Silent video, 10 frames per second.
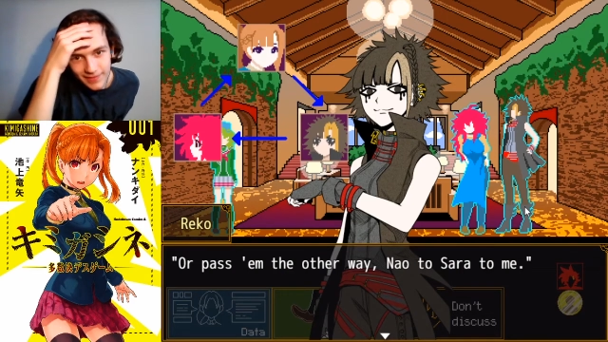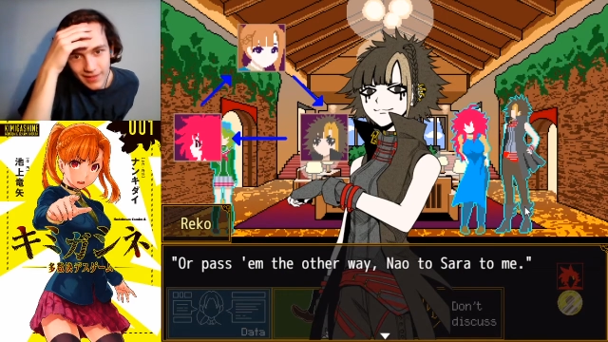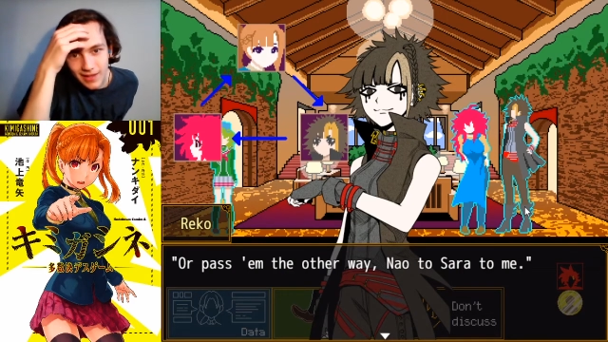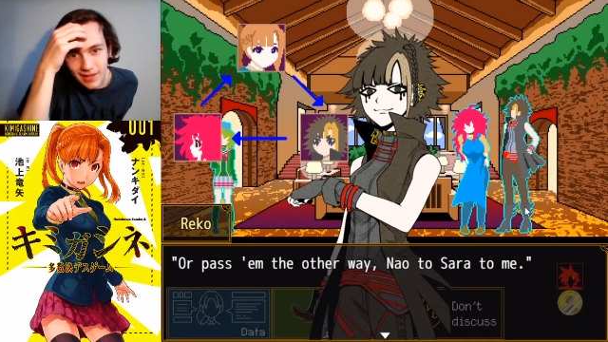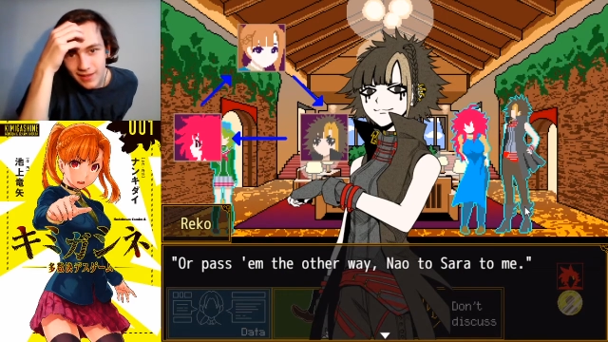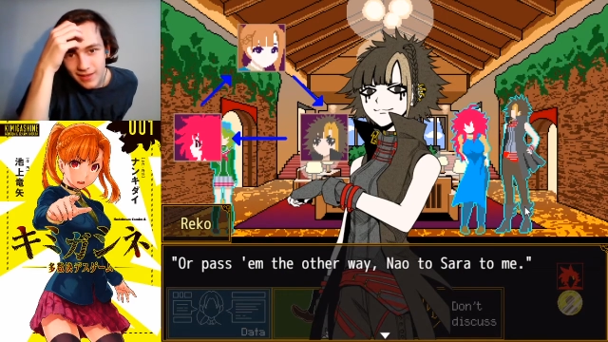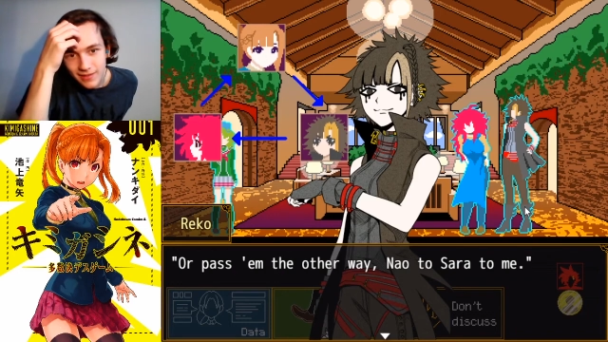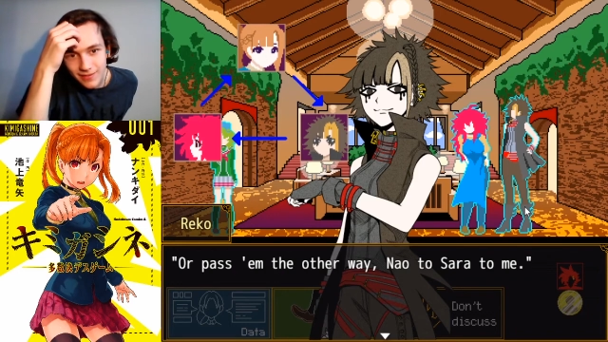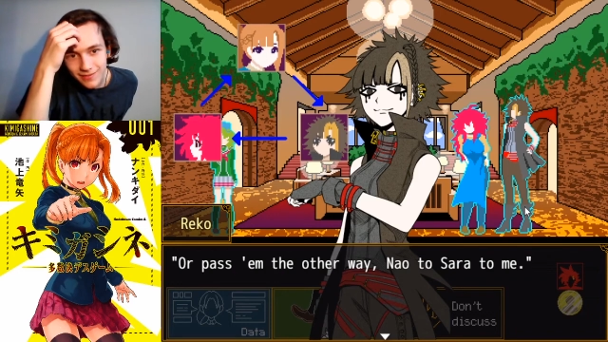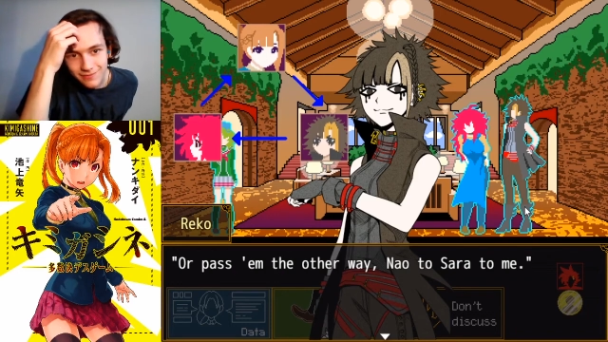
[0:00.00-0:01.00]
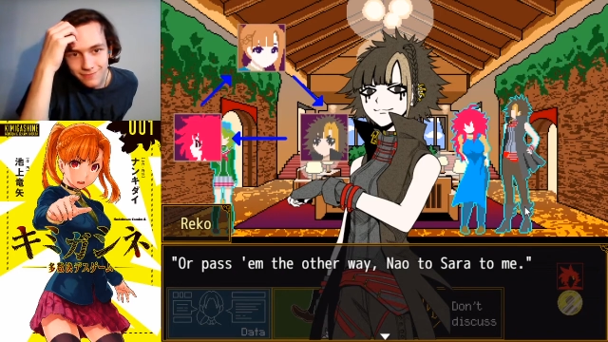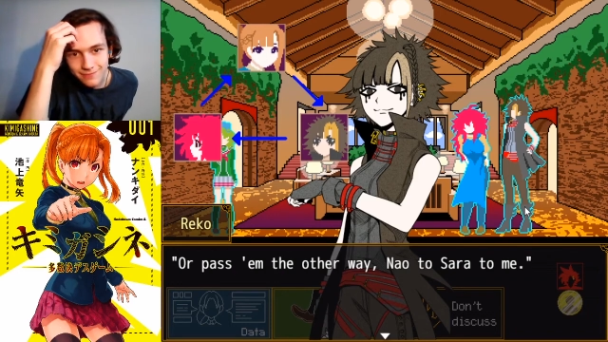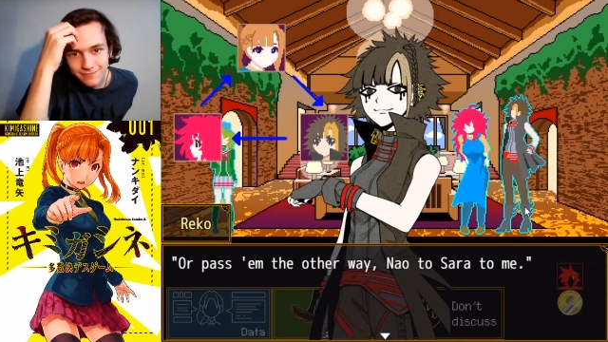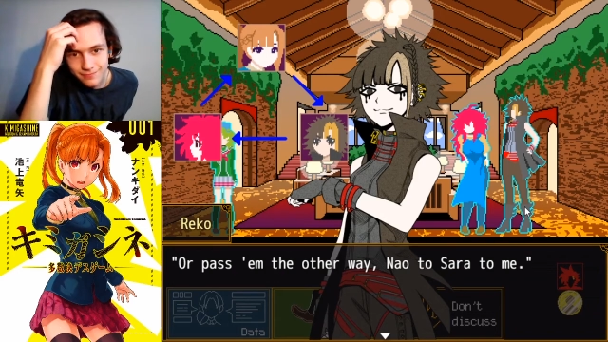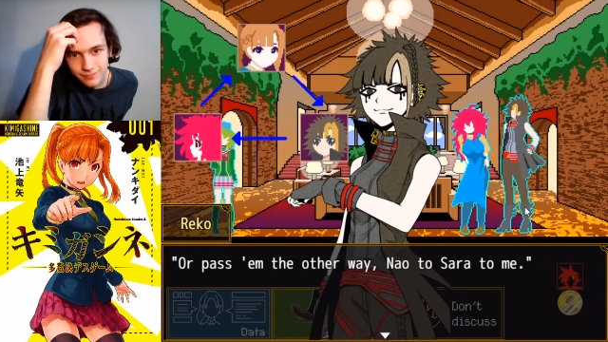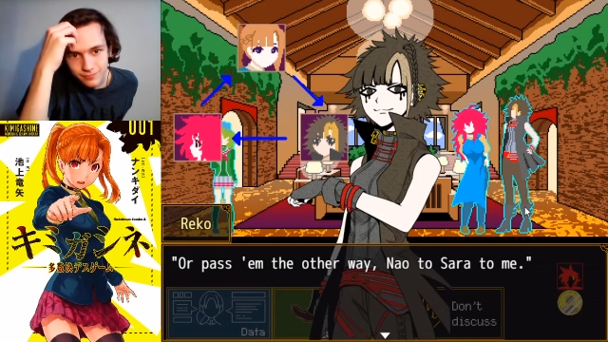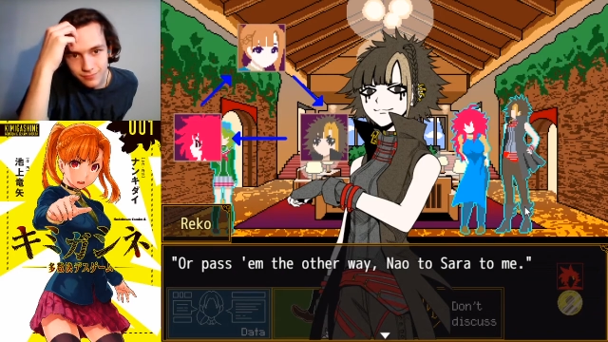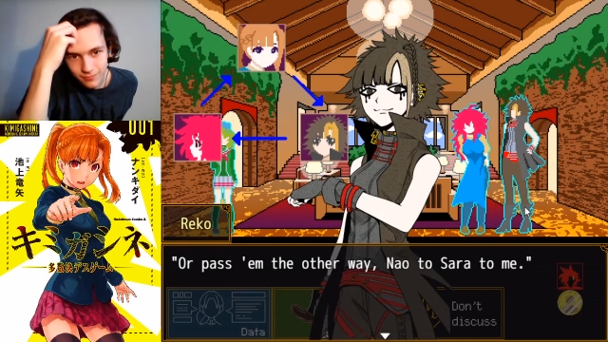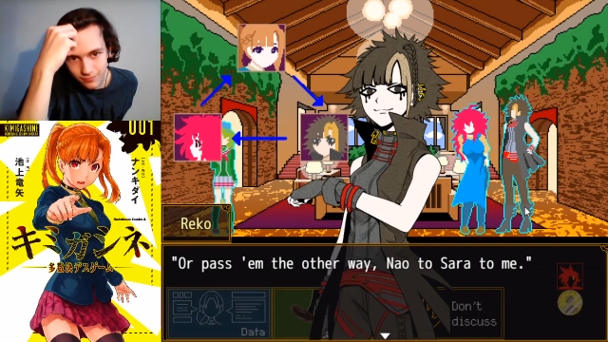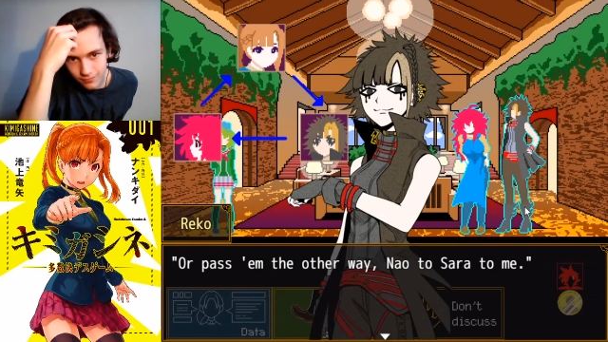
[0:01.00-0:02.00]

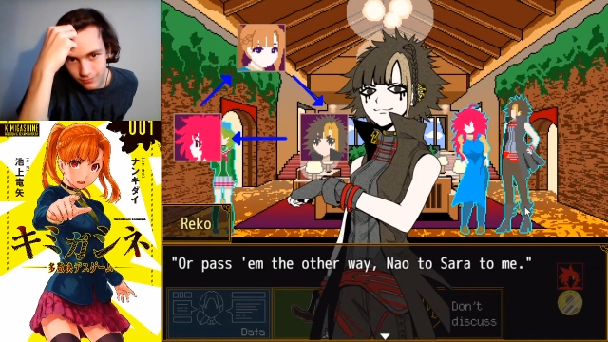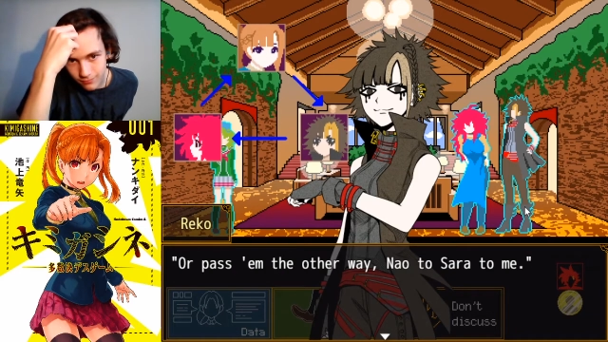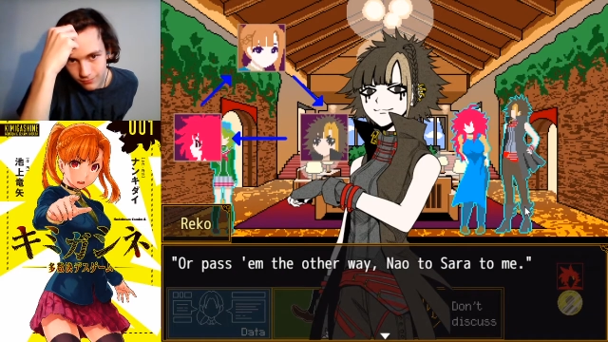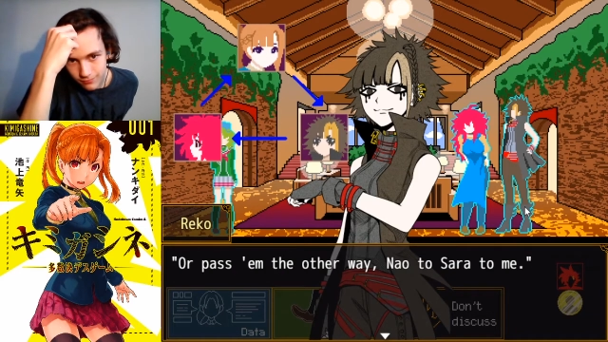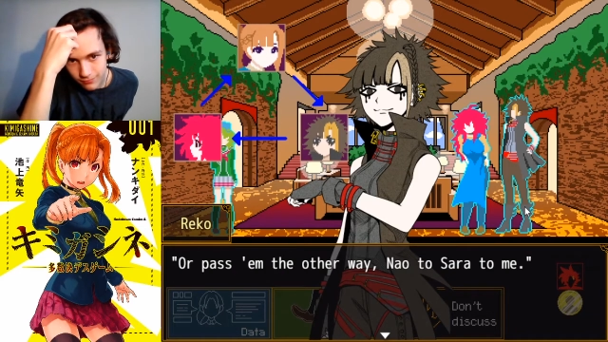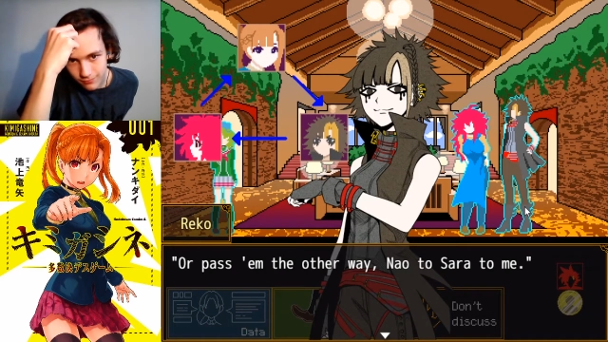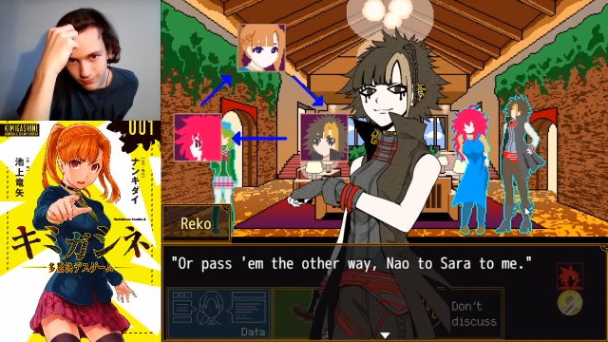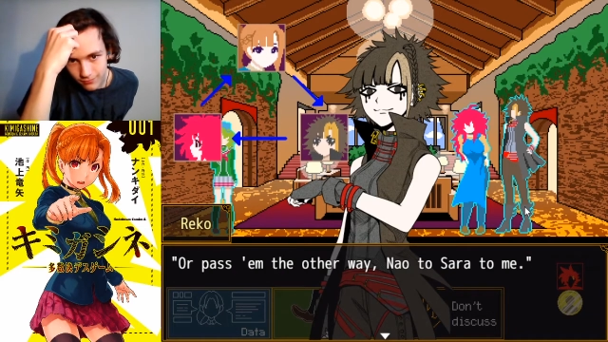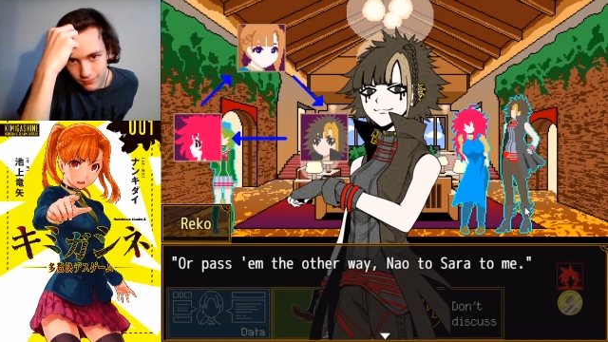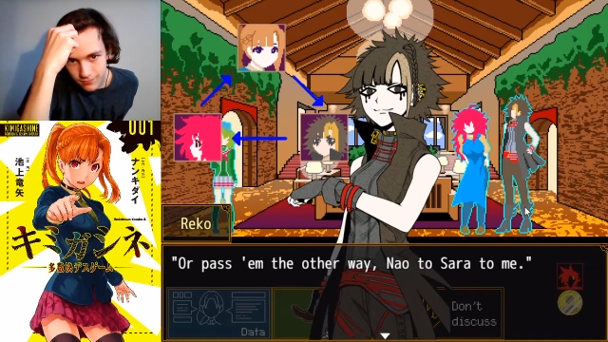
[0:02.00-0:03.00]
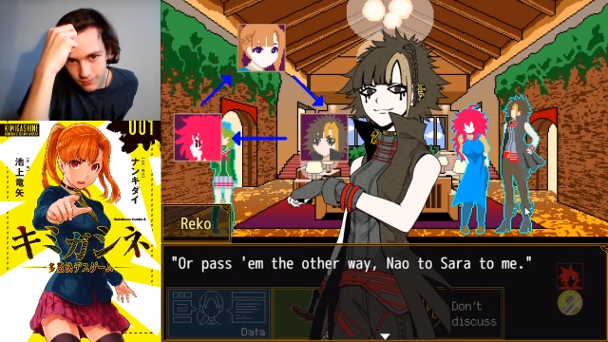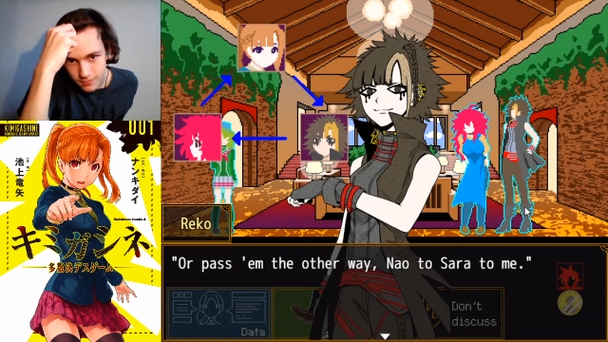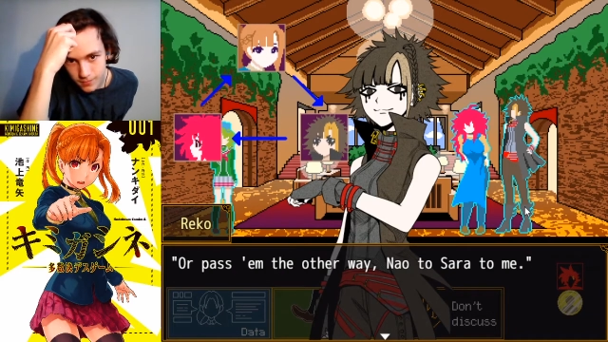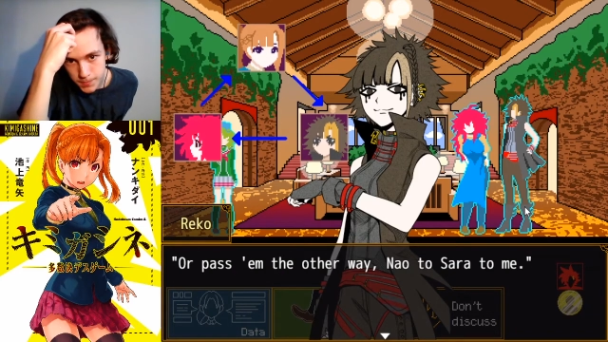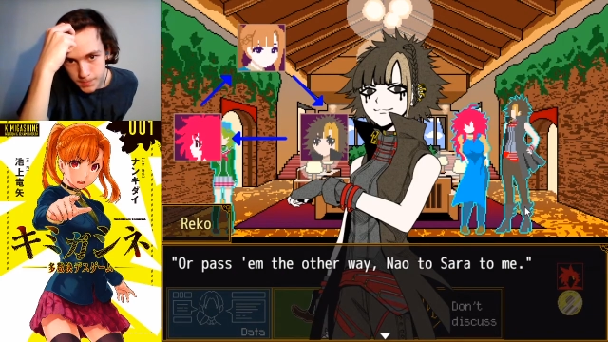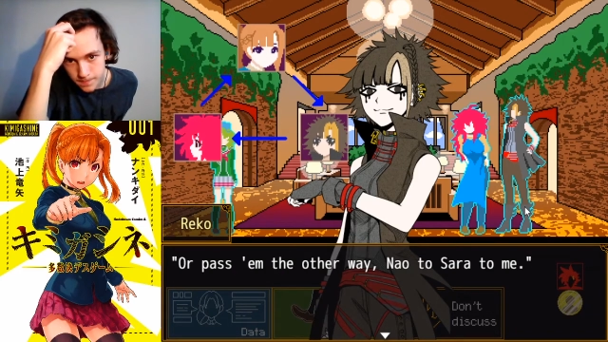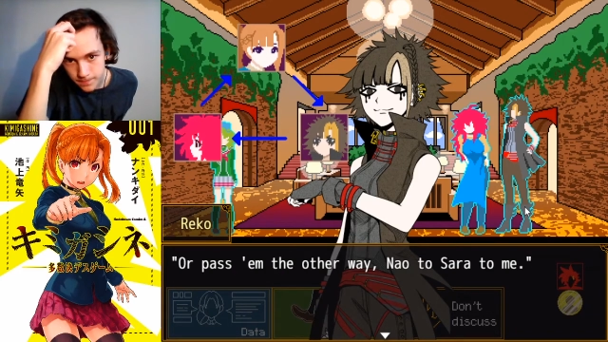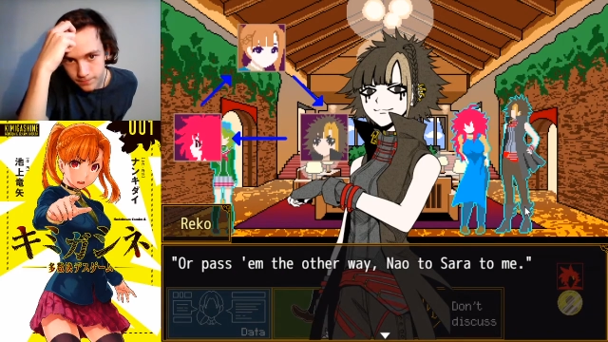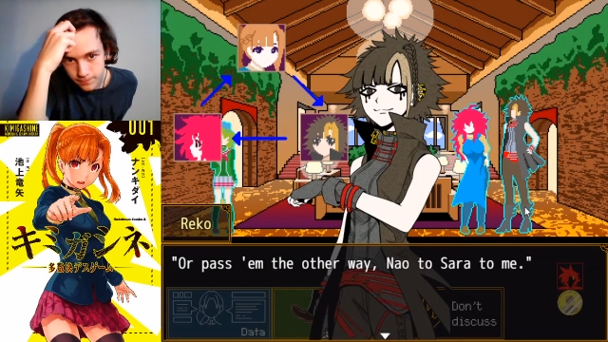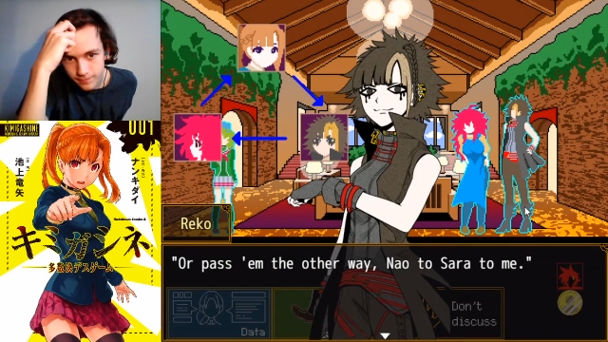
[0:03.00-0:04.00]
[no speech]